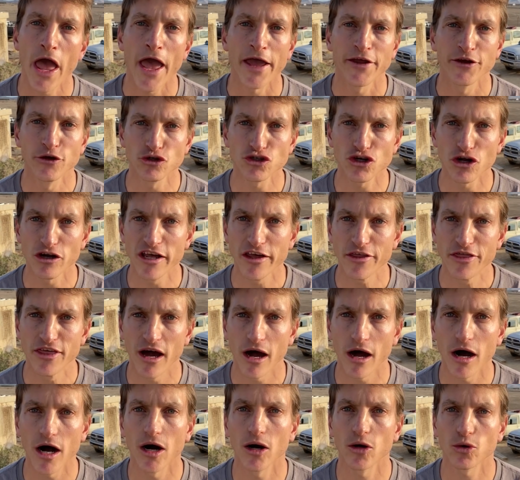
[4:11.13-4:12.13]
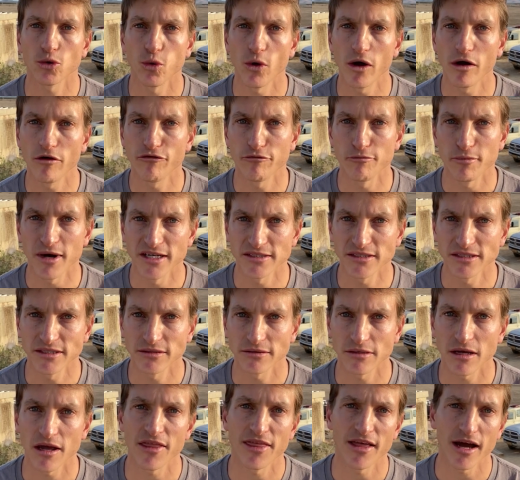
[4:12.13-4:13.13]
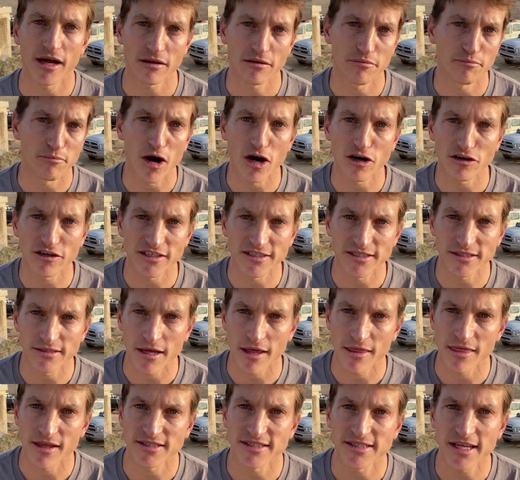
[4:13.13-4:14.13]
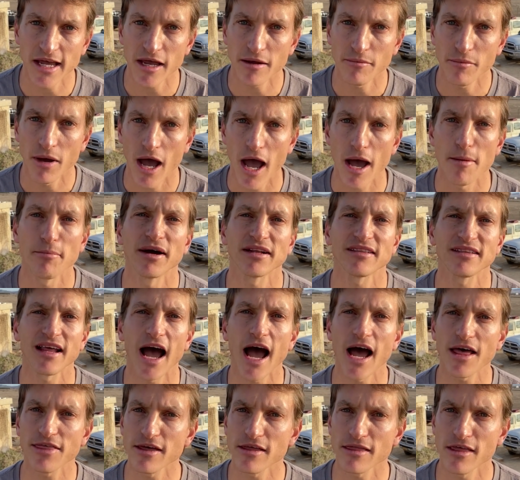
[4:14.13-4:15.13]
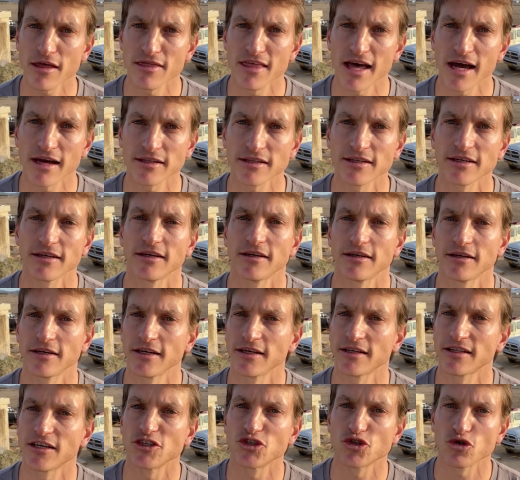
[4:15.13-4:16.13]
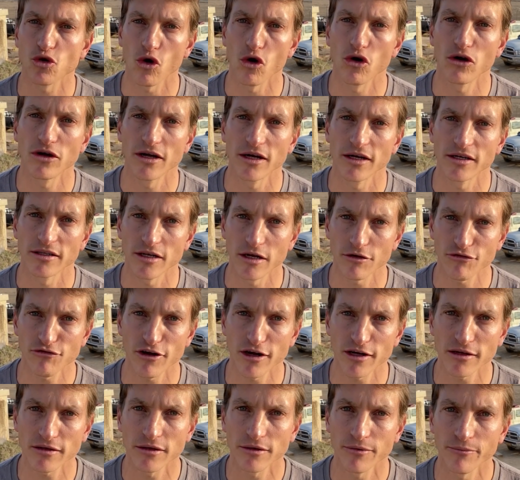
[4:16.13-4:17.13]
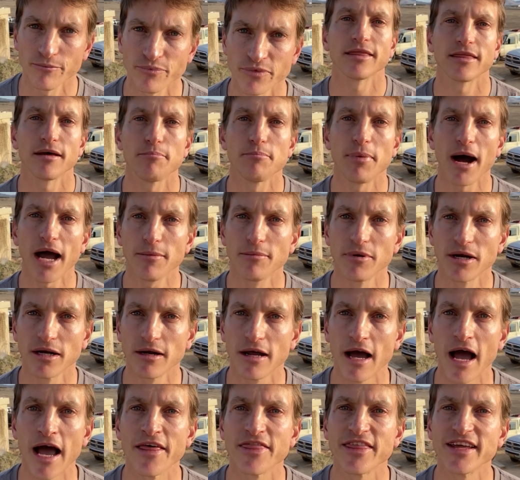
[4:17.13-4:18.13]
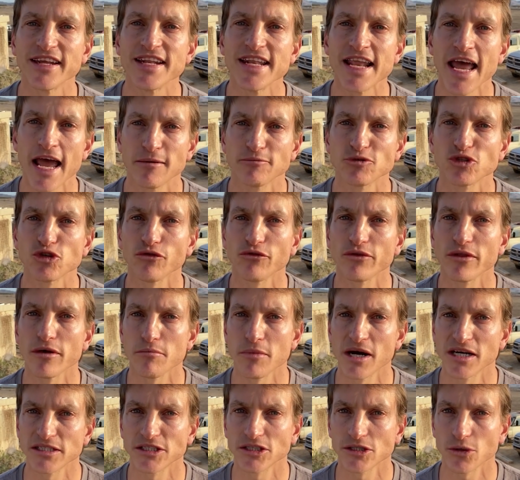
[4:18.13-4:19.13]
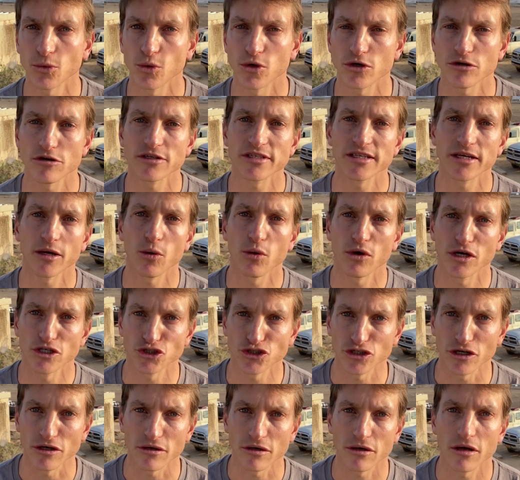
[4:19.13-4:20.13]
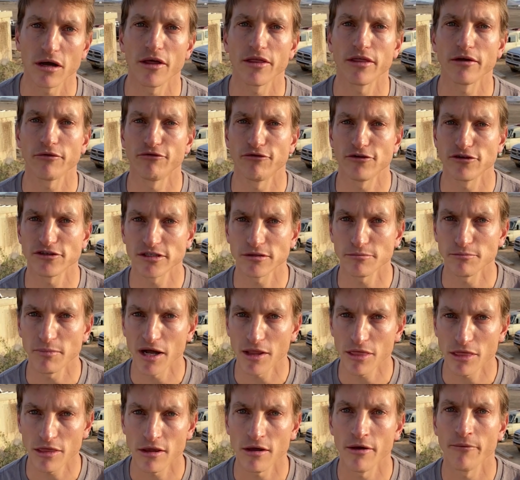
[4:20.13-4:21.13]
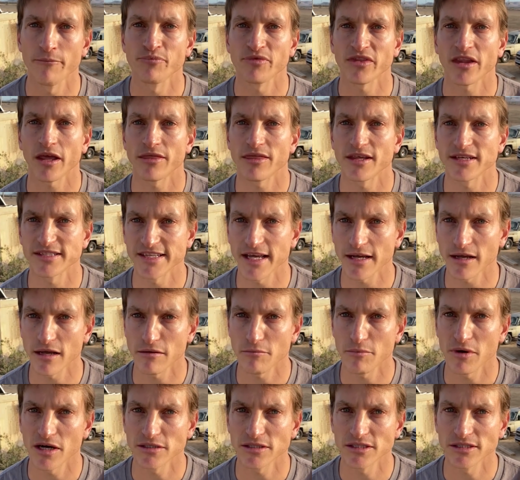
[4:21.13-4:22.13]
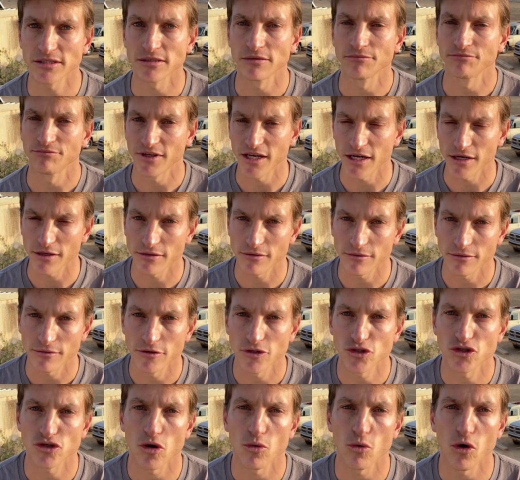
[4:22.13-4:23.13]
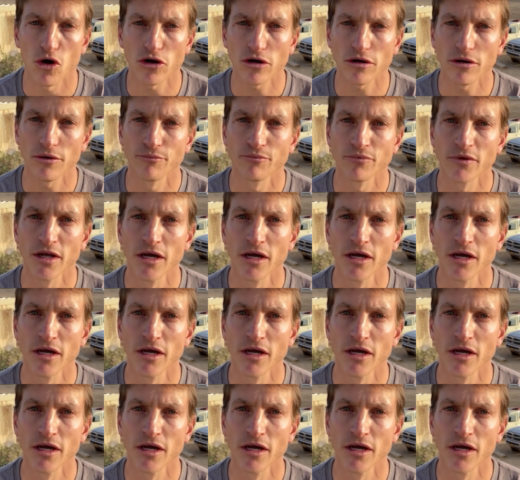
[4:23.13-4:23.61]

Usually there are 12 months, that part is the same, but other than that, it is all different. In the Bible, the names of the months were sequential. The first month, the second month, and so on.